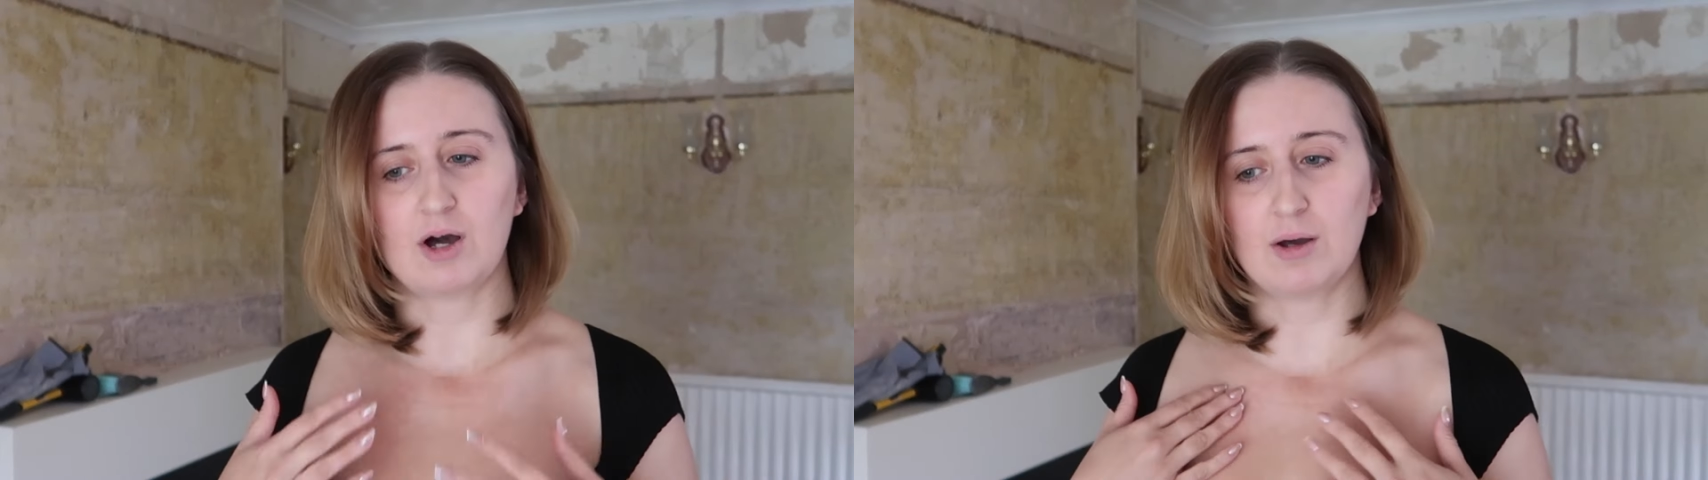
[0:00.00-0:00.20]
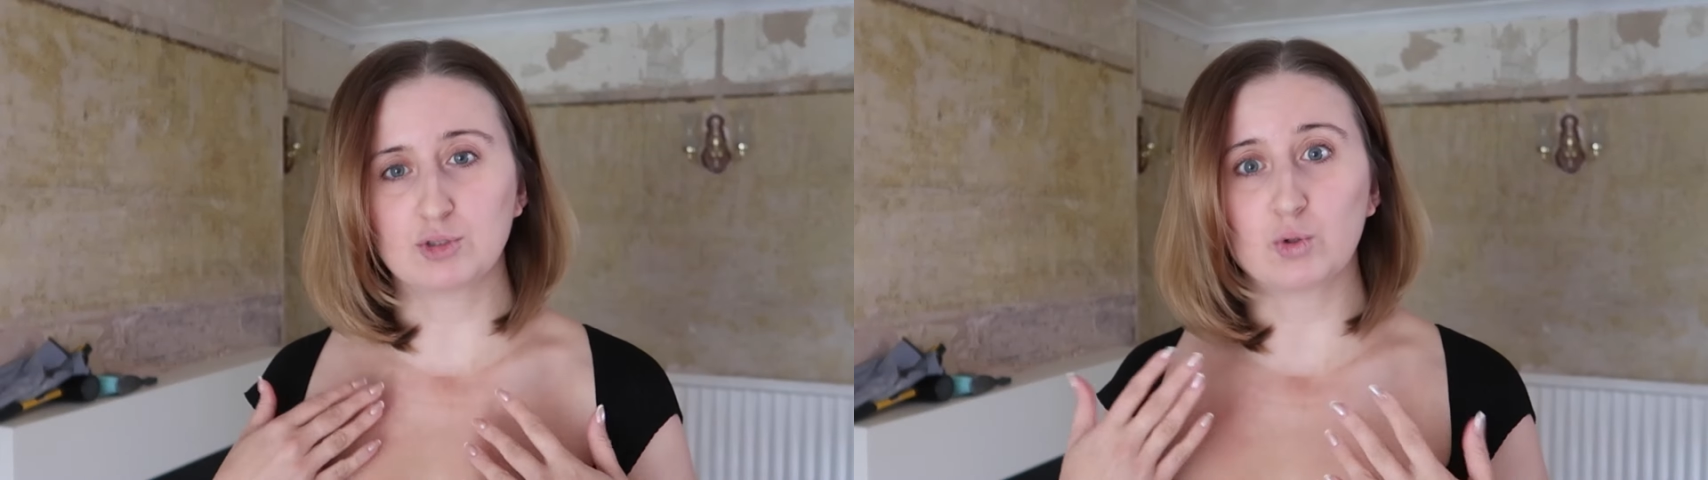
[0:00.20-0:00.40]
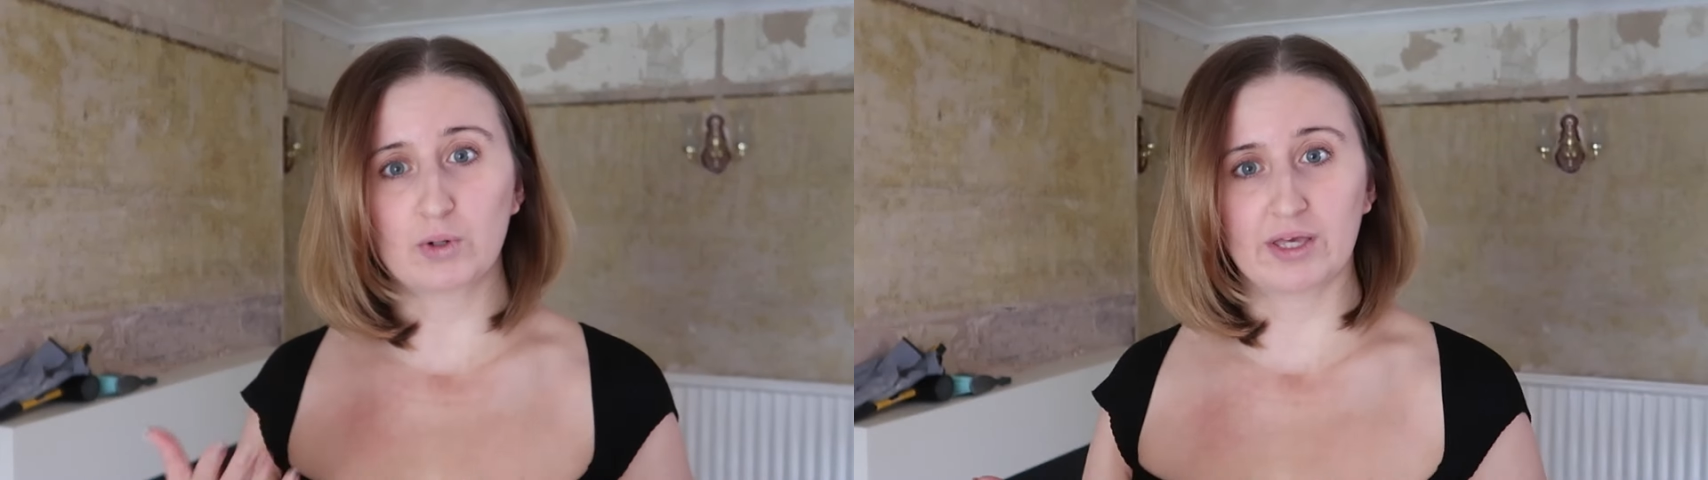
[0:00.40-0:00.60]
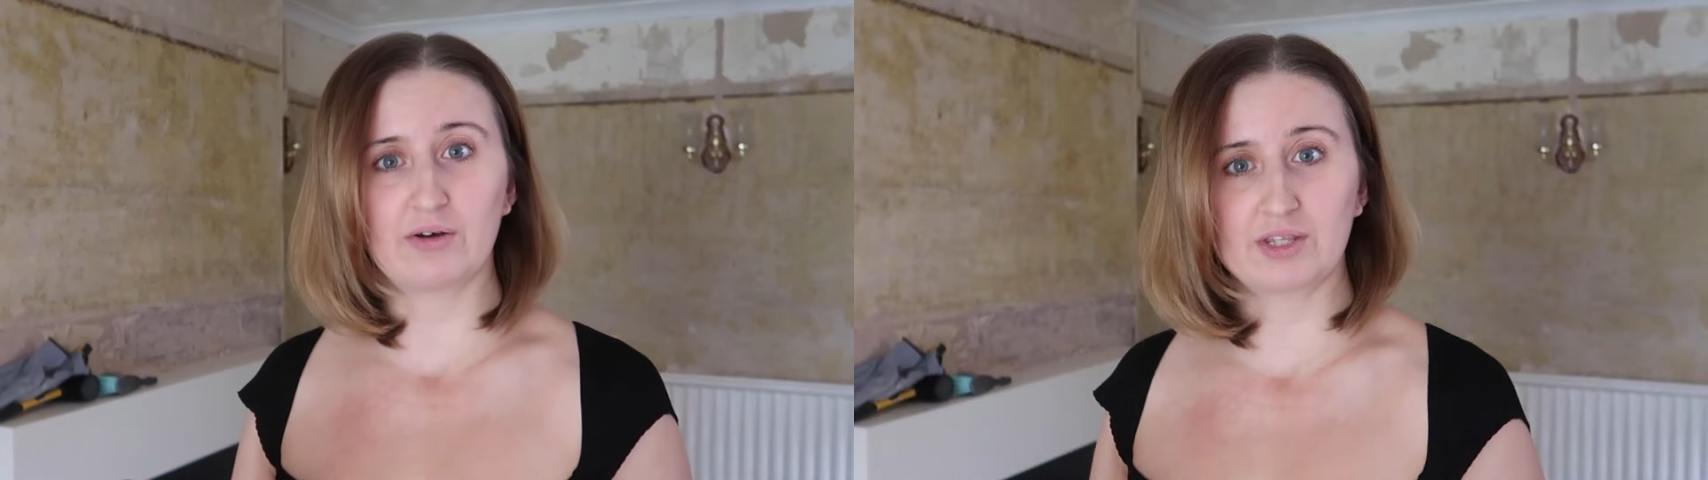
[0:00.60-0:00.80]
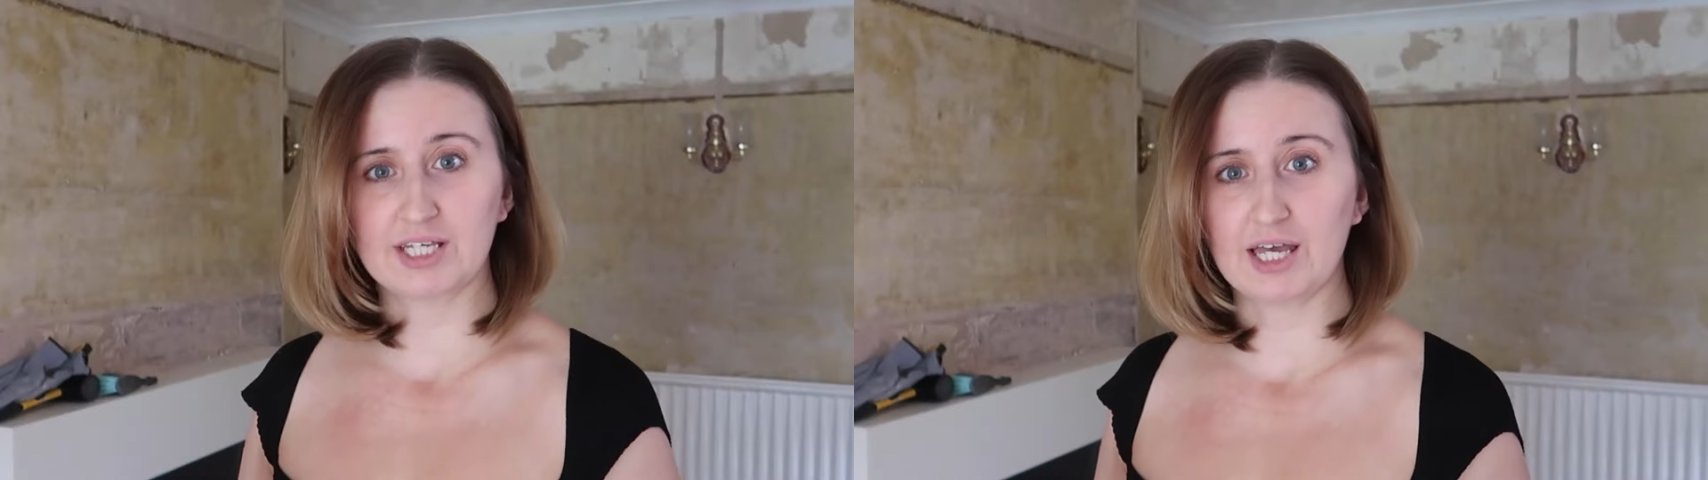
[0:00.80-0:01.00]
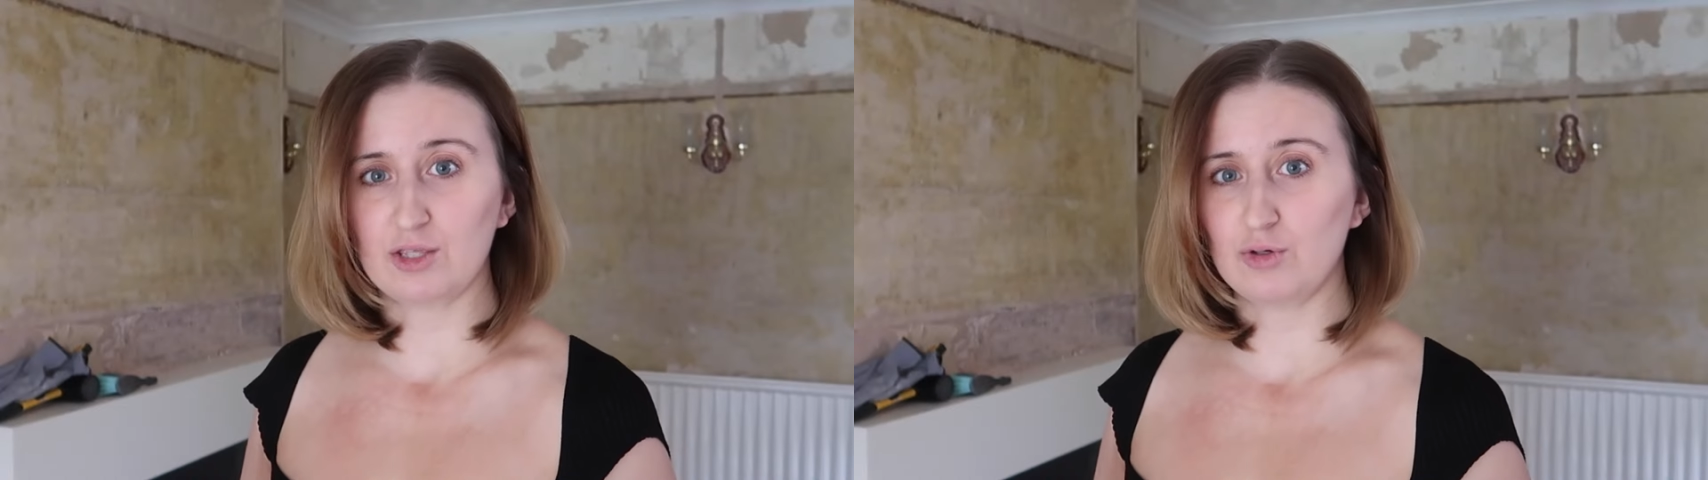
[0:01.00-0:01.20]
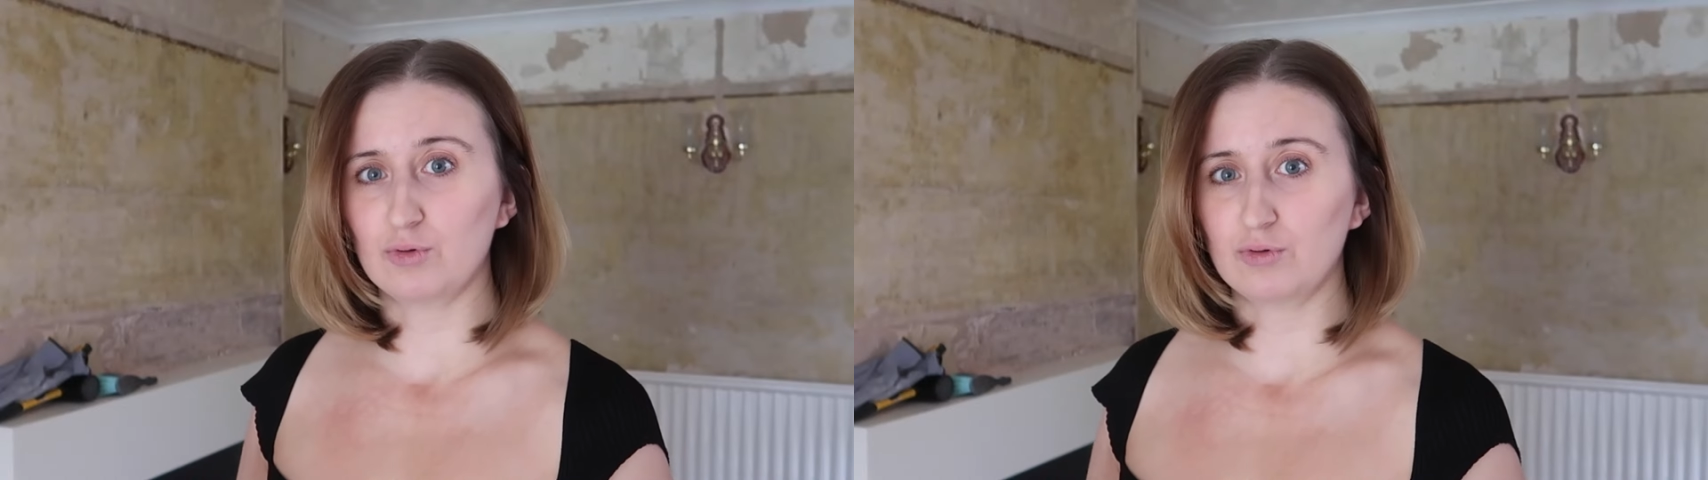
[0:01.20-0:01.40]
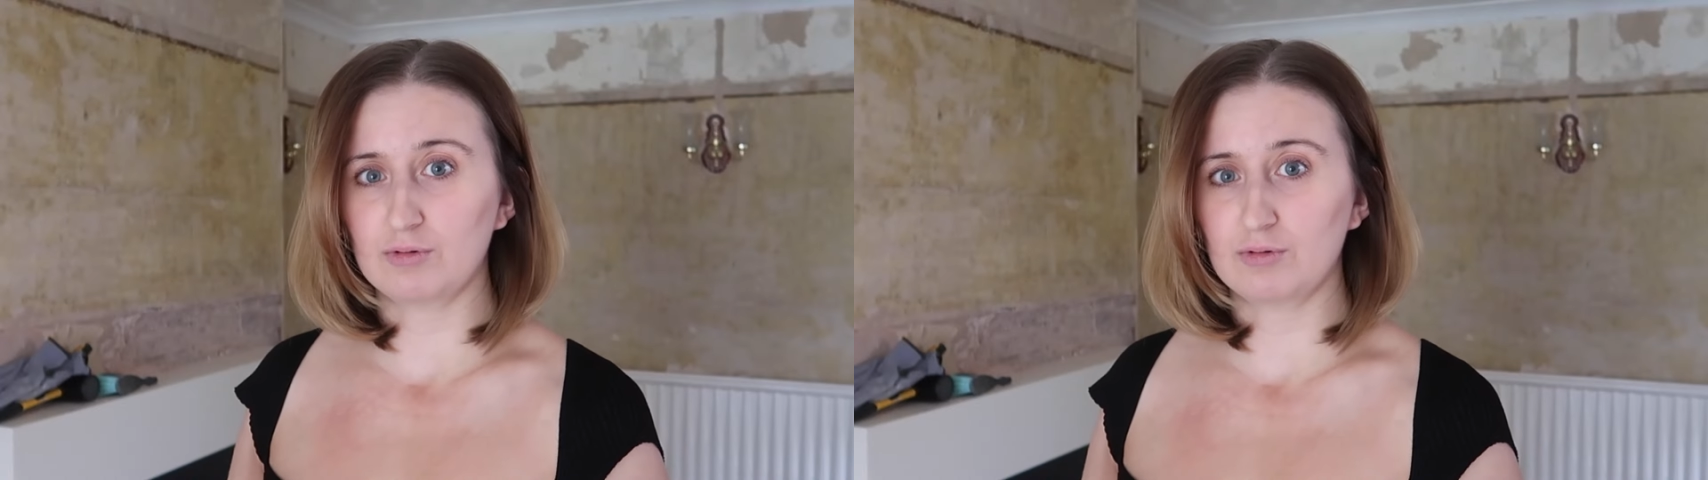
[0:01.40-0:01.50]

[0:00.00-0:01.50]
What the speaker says: I'm talking on the day that you're